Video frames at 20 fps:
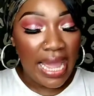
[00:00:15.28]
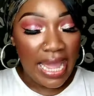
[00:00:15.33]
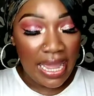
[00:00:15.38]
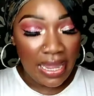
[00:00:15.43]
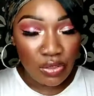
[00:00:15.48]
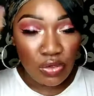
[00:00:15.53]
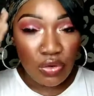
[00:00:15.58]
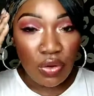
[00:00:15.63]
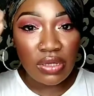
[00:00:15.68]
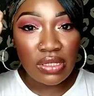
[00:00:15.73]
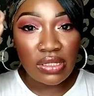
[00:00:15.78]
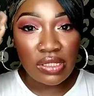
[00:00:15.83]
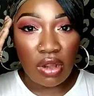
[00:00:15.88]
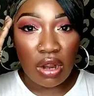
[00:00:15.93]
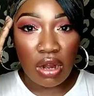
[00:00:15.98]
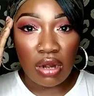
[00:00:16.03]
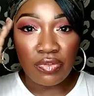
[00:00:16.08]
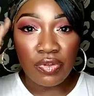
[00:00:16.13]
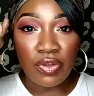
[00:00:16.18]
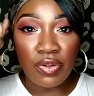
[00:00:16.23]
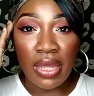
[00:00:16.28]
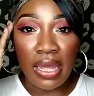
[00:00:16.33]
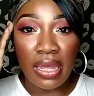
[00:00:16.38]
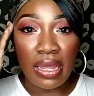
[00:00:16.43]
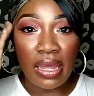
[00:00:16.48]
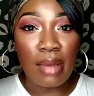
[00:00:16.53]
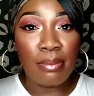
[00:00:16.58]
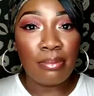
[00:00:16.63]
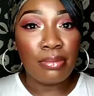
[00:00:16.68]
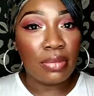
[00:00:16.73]
ignore the scarf,
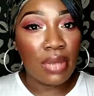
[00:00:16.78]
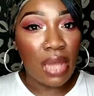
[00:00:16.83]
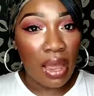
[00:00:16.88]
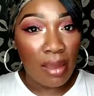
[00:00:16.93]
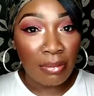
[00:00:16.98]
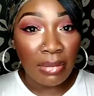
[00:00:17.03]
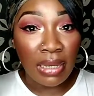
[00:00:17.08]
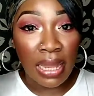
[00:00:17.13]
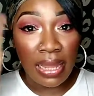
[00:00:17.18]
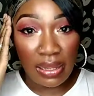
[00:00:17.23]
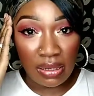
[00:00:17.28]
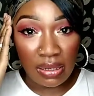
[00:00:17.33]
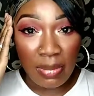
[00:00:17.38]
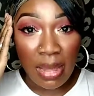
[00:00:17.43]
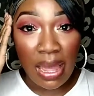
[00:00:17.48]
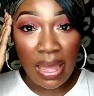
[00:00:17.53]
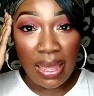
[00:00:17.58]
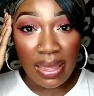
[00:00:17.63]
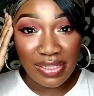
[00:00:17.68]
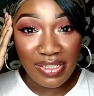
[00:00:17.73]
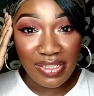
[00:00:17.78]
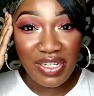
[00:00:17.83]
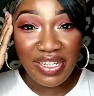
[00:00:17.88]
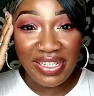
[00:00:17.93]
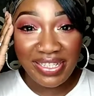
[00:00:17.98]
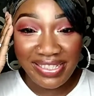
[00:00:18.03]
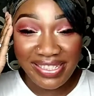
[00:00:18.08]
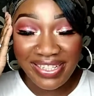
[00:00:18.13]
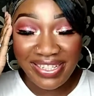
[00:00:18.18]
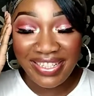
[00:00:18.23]
okay? I'm laying my
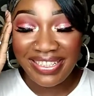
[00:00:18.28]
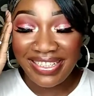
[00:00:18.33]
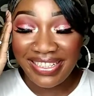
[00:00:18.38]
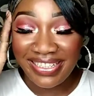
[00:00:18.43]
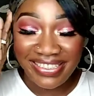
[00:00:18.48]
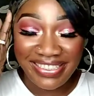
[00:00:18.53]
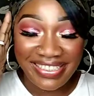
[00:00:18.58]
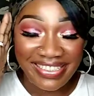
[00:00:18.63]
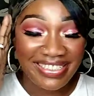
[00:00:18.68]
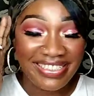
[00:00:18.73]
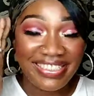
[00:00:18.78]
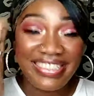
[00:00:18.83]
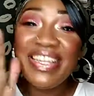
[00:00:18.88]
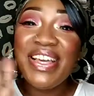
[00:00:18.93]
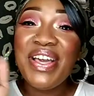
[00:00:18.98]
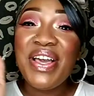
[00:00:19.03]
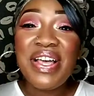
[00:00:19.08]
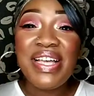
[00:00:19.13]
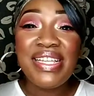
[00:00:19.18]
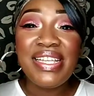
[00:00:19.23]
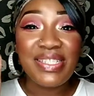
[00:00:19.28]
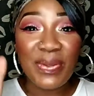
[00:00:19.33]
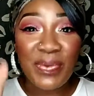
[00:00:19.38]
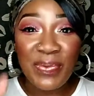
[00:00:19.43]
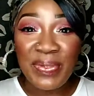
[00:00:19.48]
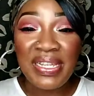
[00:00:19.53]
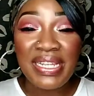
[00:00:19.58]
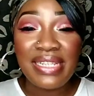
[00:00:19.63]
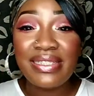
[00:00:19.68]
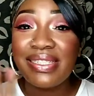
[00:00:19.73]
edges. So
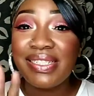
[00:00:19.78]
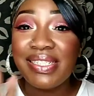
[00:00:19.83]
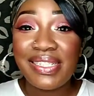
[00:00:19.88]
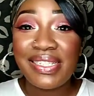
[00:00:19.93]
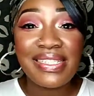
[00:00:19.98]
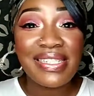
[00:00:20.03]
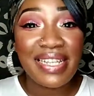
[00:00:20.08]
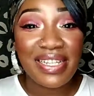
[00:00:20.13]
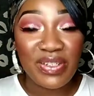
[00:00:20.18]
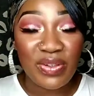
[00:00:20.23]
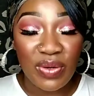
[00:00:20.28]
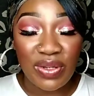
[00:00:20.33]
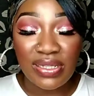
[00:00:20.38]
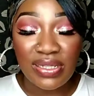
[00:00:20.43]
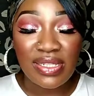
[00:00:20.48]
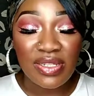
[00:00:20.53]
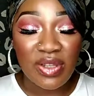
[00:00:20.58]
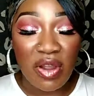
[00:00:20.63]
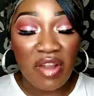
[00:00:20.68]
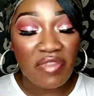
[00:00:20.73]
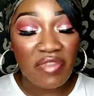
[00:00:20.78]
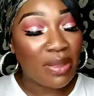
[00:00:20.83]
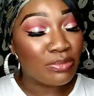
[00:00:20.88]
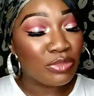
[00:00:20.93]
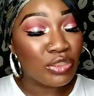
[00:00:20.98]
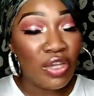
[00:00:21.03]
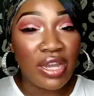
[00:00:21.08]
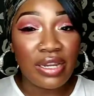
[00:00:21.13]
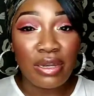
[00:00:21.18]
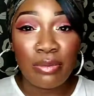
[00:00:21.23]
please just ignore the scarf.
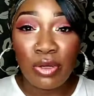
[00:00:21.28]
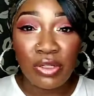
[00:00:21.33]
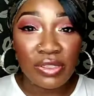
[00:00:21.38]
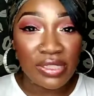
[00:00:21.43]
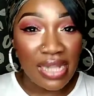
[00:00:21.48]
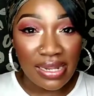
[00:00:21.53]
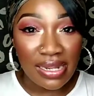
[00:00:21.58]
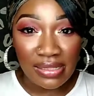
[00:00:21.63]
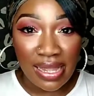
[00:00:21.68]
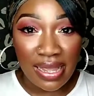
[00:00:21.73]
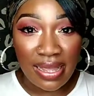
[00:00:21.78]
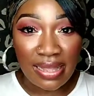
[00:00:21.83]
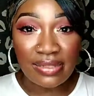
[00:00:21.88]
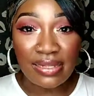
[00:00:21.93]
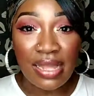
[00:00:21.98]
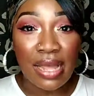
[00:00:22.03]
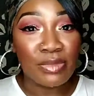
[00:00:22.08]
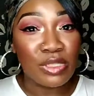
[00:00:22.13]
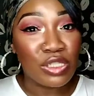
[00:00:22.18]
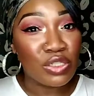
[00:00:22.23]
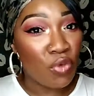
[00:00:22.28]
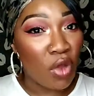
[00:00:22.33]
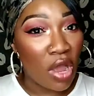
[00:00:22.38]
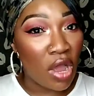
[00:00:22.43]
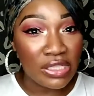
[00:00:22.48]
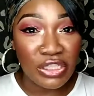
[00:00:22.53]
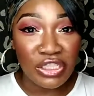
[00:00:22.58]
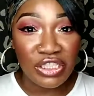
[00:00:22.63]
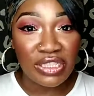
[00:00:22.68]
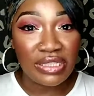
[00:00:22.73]
I'm trying to multitask. I'm
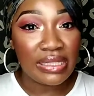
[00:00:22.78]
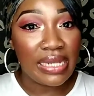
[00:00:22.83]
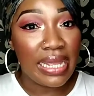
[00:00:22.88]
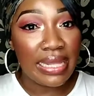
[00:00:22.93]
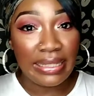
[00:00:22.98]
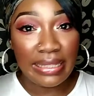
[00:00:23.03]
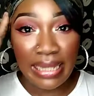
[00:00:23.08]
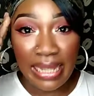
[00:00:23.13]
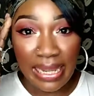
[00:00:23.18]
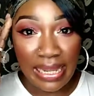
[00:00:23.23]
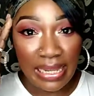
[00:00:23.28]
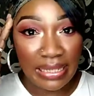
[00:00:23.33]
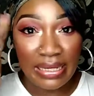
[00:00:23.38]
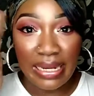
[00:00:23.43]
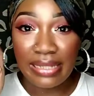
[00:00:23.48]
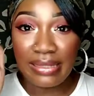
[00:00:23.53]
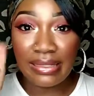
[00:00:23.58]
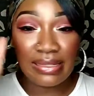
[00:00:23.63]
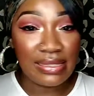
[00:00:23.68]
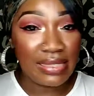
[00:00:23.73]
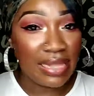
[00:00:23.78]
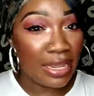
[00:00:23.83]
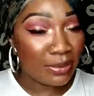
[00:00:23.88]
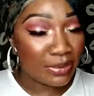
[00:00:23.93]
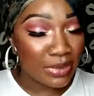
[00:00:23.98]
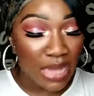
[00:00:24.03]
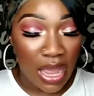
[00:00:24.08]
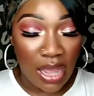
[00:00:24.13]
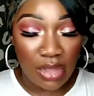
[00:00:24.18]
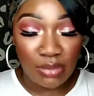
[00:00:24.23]
swatching and laying at the same
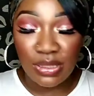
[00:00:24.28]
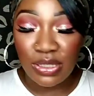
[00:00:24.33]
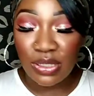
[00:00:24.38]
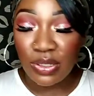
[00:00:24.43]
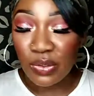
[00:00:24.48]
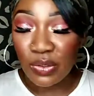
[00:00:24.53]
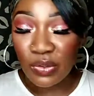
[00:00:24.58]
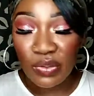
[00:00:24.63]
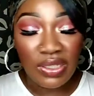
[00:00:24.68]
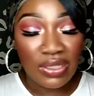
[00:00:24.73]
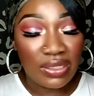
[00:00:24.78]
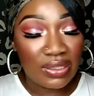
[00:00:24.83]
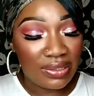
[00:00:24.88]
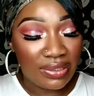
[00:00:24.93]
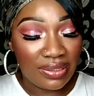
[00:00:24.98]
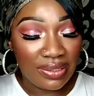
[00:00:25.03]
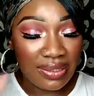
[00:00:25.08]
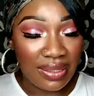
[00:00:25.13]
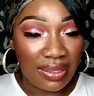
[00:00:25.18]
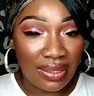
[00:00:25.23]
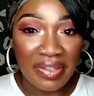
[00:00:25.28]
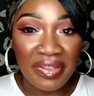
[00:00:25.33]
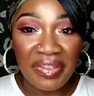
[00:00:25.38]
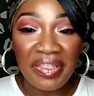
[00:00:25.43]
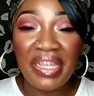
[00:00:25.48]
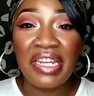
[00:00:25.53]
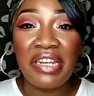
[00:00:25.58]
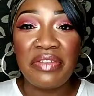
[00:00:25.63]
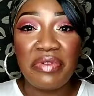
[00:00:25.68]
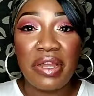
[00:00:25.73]
time. So yeah,
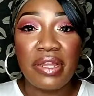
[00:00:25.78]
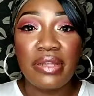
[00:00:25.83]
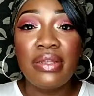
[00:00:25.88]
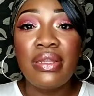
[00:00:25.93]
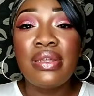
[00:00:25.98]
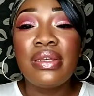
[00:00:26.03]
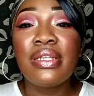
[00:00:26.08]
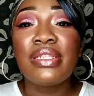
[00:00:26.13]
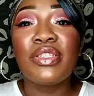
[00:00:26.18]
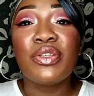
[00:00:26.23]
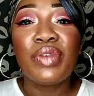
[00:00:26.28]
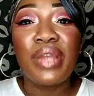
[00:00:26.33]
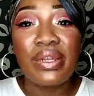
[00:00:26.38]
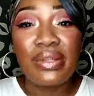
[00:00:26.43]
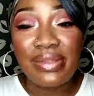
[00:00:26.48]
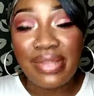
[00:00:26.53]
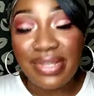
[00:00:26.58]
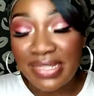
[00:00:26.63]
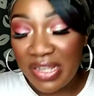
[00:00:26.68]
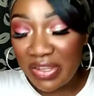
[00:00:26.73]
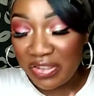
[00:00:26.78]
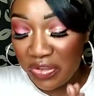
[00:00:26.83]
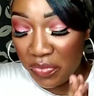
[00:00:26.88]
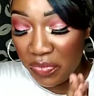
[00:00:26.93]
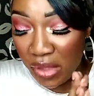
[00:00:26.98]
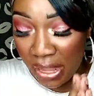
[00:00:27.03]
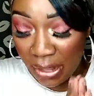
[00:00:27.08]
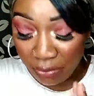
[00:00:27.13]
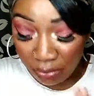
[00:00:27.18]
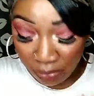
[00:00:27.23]
anyway, so now that that's out the
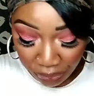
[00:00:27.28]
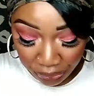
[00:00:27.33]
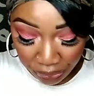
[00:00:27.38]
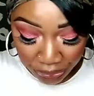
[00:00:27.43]
way,